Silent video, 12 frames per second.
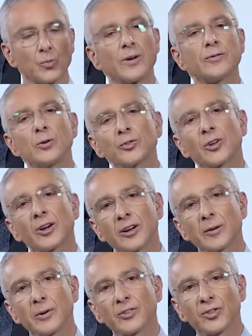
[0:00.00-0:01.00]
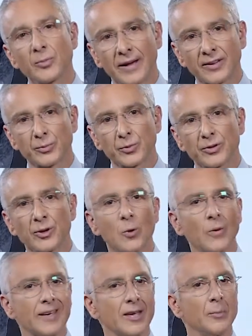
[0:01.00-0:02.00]
We've also got him on some aspirin.
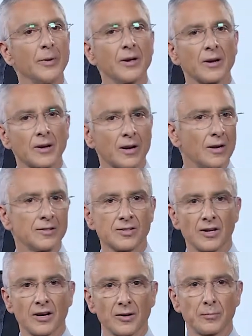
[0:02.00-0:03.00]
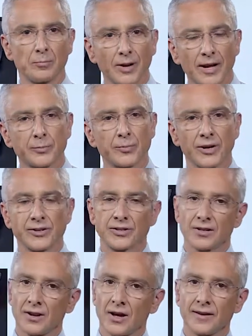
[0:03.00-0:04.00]
We're keeping a close on blood
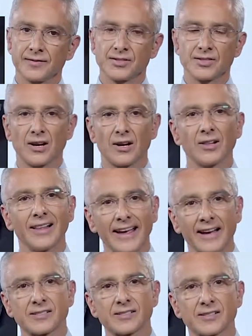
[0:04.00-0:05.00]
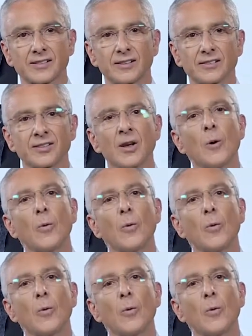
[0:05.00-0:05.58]
pressure, lifestyle, exercise.